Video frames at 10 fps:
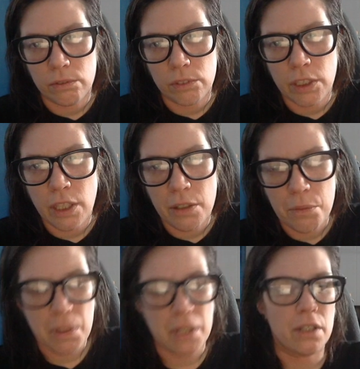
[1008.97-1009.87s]
and I'm gonna
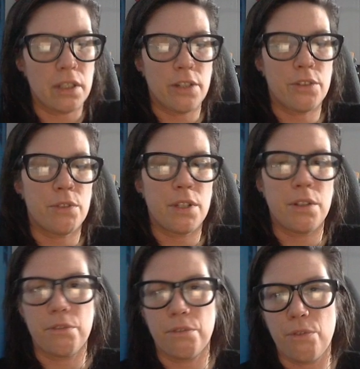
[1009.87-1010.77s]
make layer 3
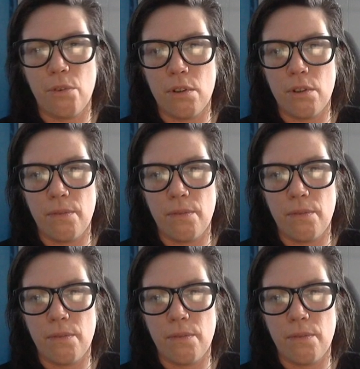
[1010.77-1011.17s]
for